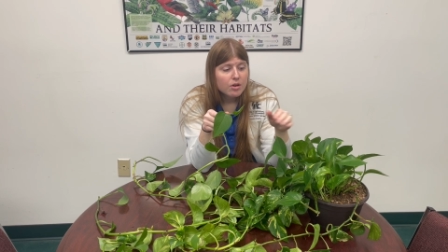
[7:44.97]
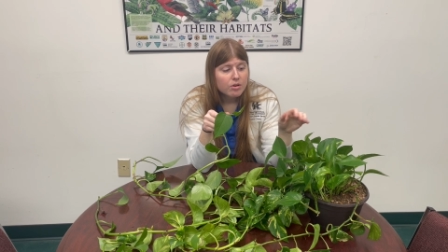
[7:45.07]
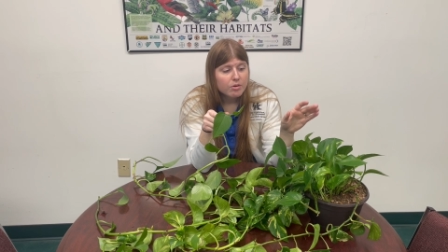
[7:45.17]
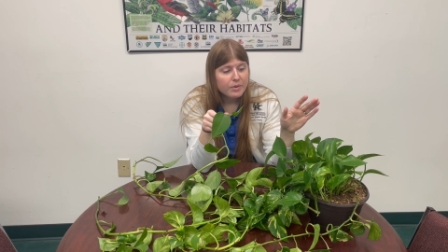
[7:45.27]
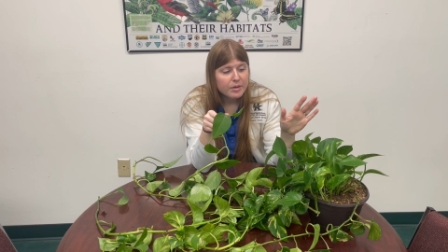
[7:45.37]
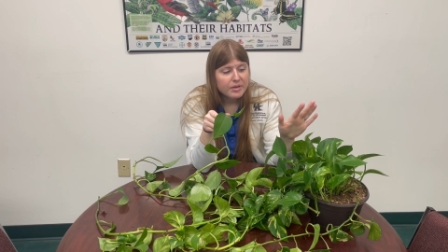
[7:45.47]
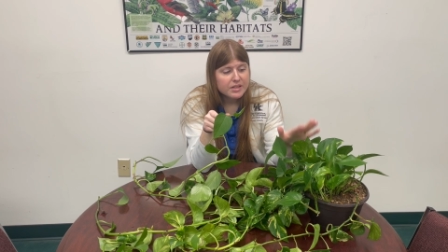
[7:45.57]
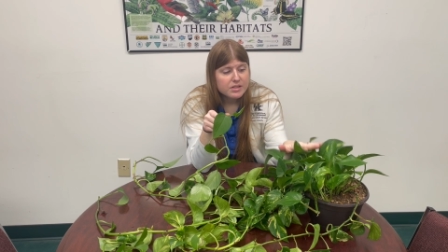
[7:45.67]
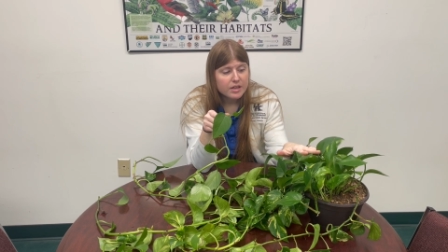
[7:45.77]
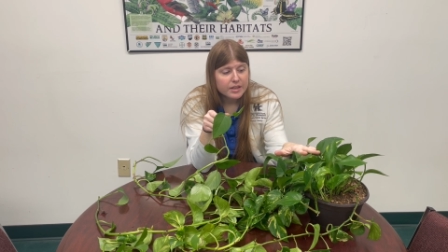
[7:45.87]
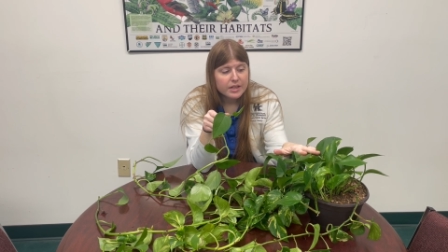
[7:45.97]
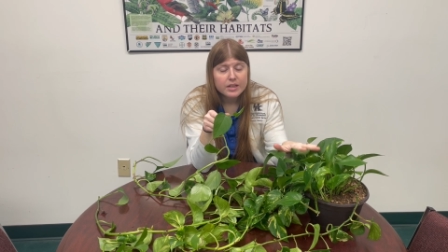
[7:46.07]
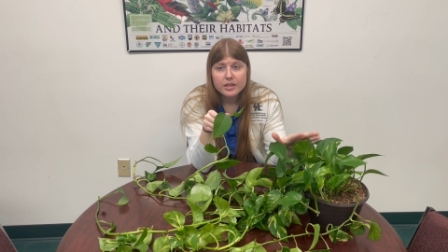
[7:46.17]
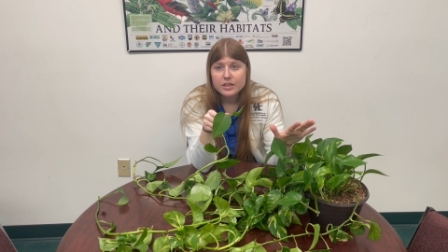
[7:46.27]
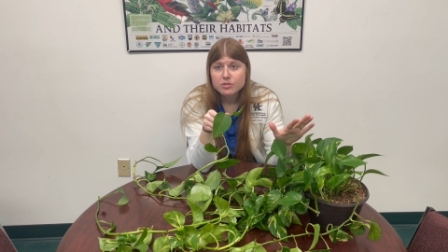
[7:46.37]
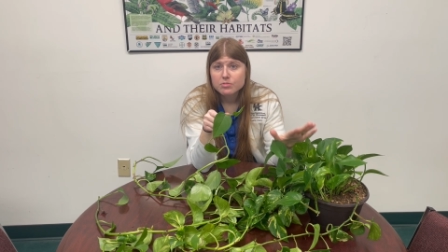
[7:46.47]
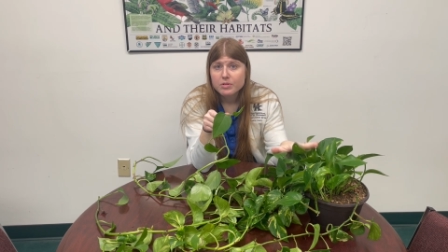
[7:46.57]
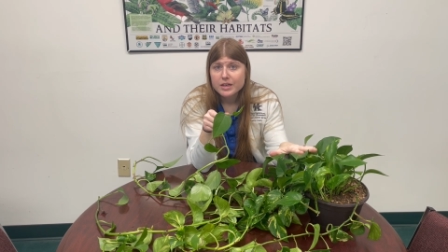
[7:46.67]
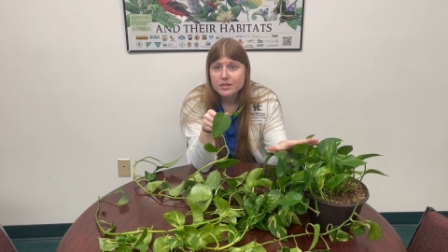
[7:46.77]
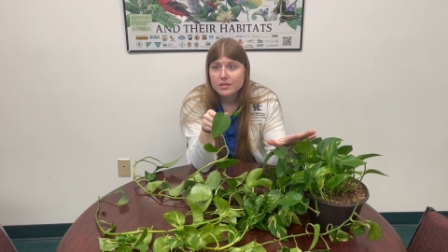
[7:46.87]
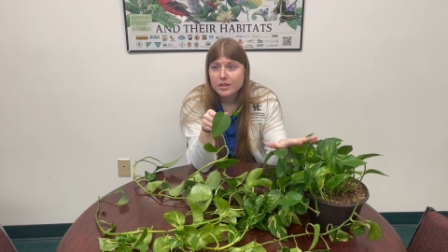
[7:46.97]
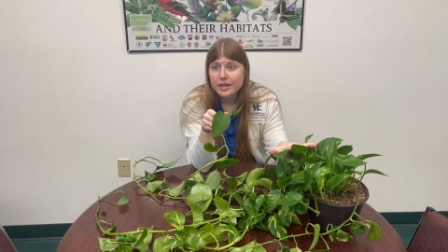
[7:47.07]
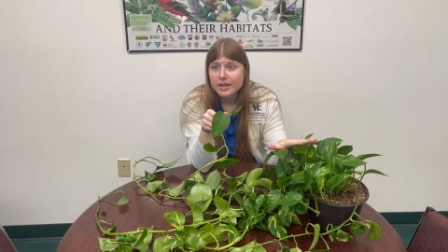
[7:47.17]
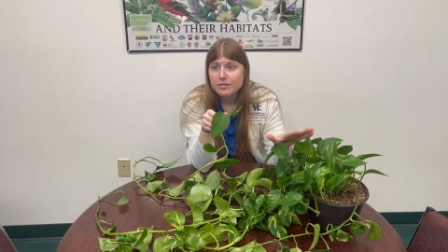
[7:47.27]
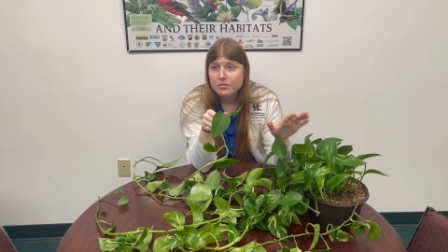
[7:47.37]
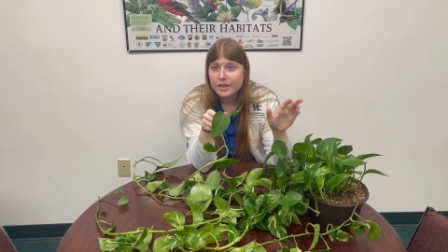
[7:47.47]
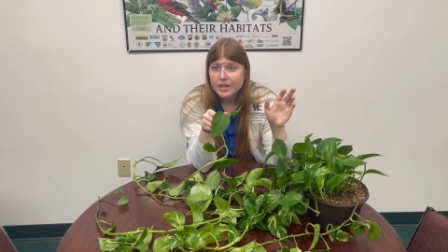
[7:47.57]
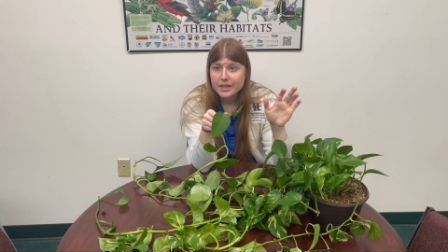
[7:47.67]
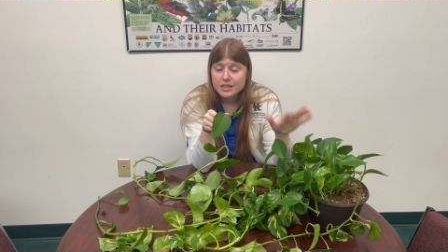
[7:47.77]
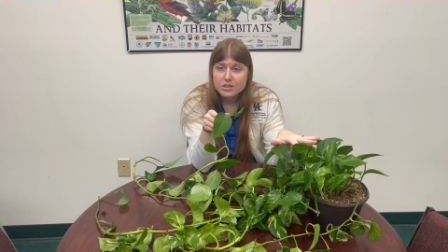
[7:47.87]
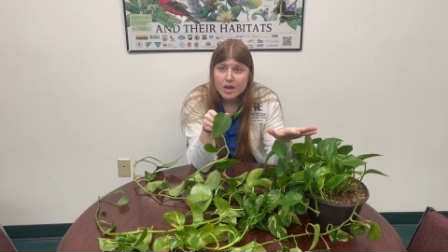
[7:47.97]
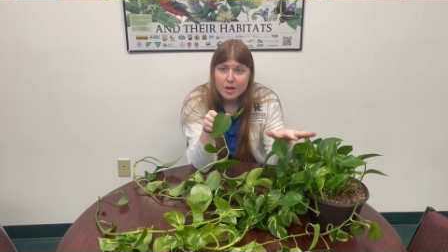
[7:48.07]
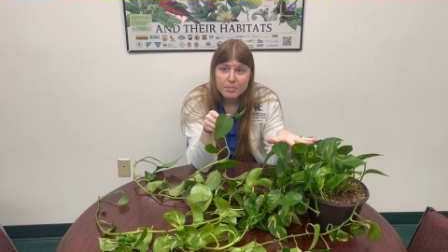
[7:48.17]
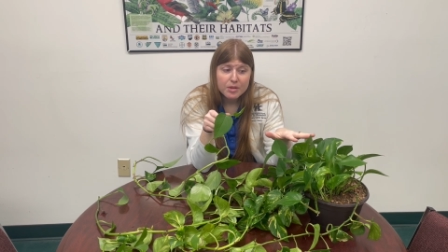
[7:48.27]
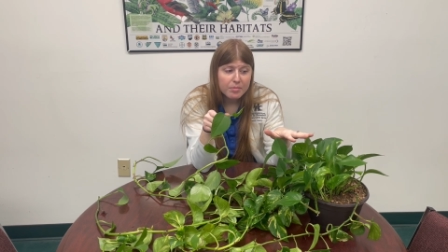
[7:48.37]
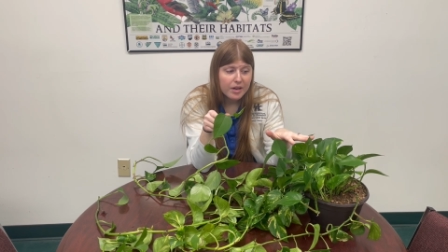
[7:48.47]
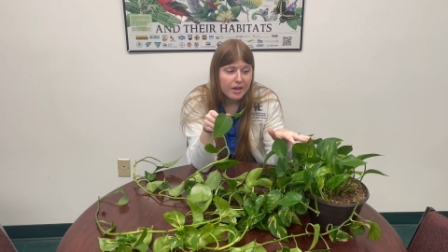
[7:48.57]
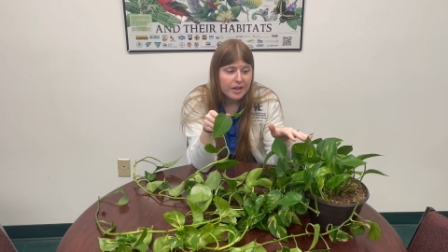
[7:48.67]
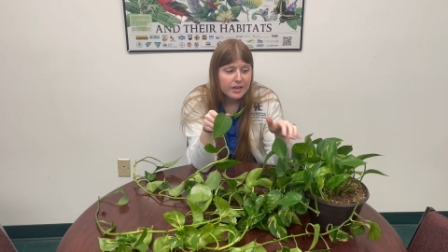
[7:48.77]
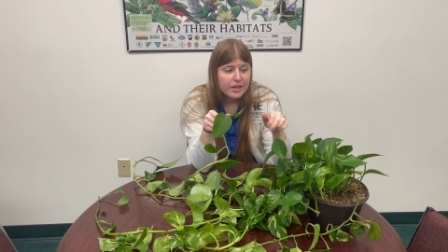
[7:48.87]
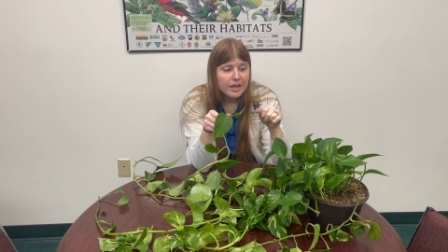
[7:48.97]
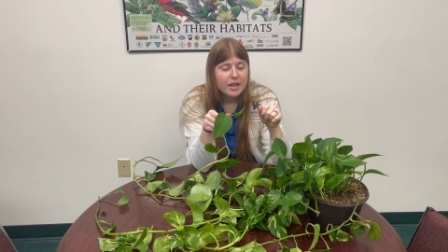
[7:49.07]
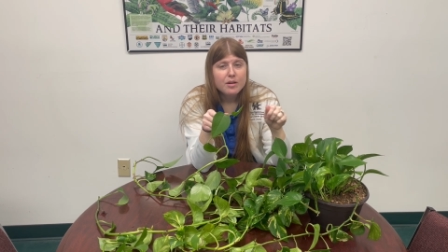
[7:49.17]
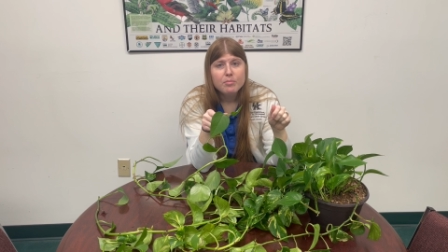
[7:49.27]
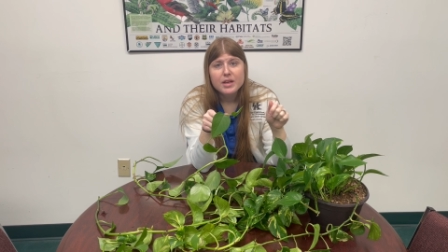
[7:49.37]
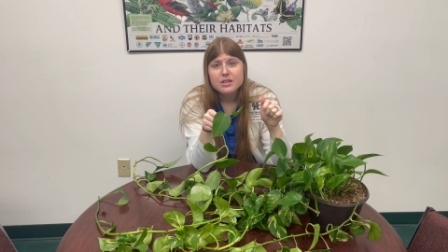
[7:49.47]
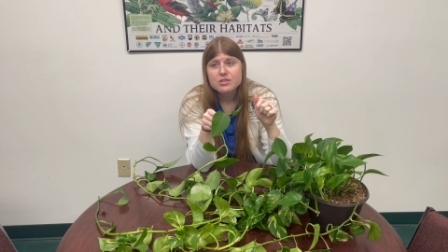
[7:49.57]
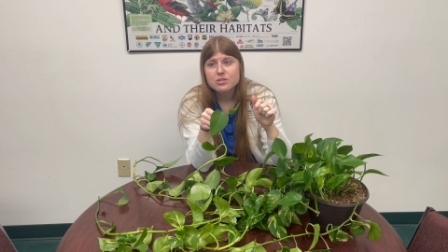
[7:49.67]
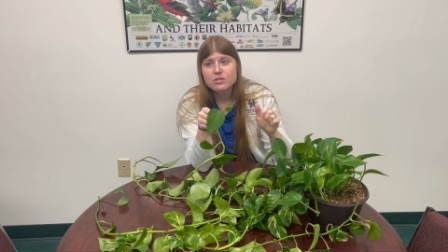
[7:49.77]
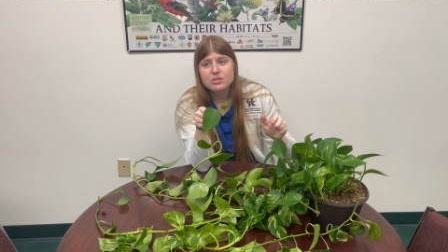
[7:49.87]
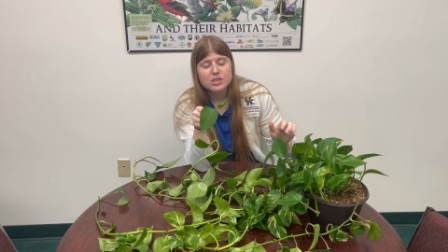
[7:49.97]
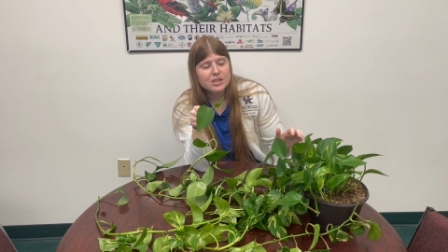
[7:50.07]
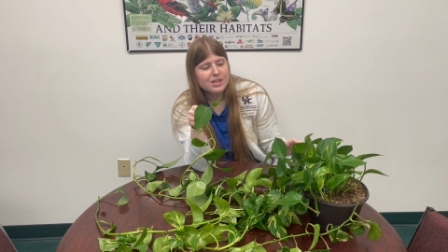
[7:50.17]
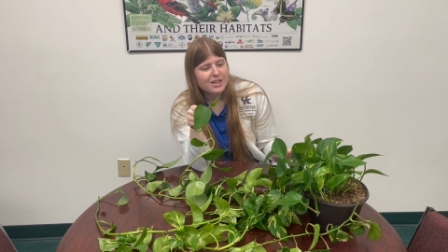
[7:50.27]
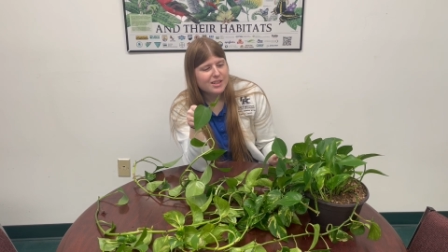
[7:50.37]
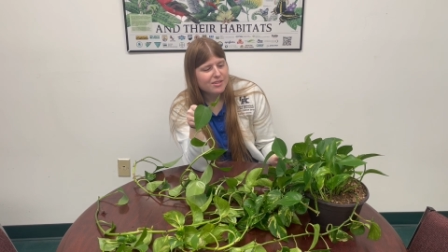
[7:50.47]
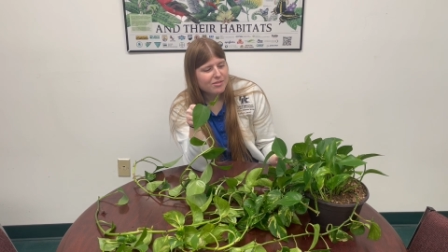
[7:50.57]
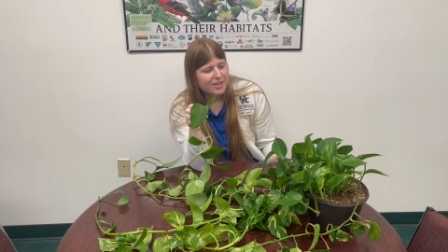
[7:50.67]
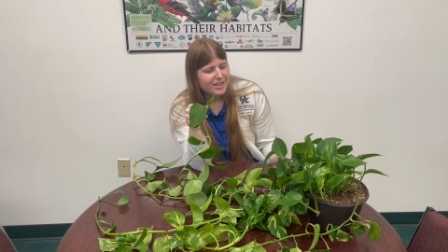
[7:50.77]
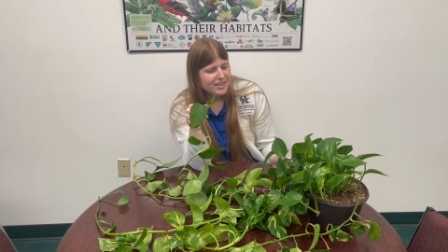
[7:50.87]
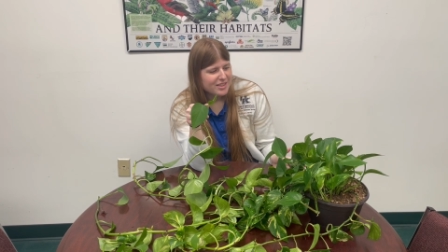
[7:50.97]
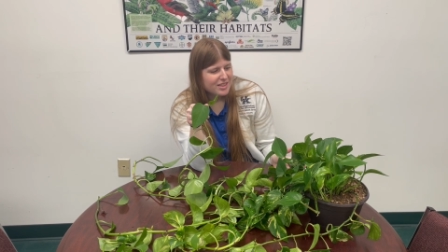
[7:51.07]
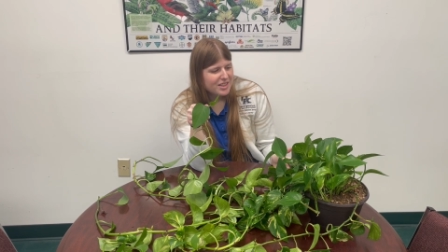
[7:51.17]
or maybe it's not getting like direct light right at the top of the pot, it may start to kind of like,